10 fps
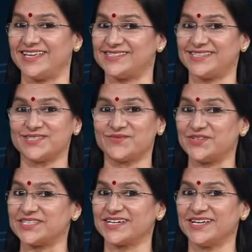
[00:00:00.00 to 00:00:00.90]
Is this
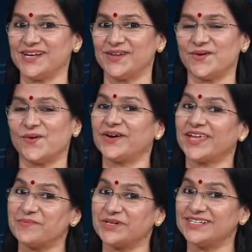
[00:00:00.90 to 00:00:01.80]
physical or
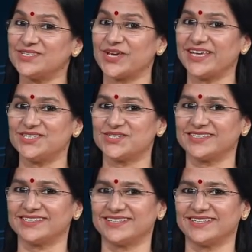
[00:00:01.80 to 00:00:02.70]
chemical change?